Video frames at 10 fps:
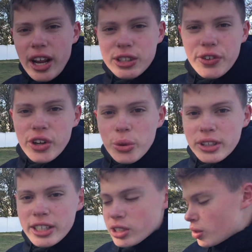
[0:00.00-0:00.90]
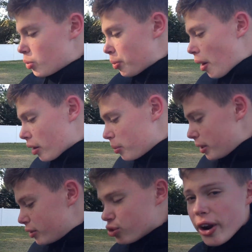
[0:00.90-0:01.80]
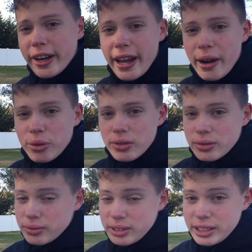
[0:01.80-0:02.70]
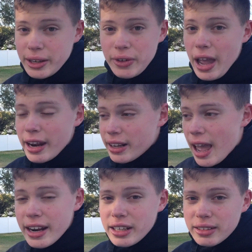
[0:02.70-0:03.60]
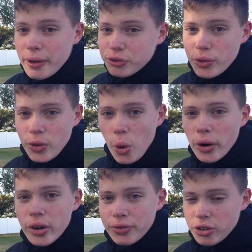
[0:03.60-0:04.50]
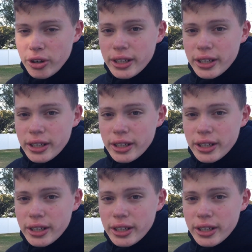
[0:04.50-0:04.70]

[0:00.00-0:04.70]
next video with this, we're probably going to be draining out, see if any leftover oil, if there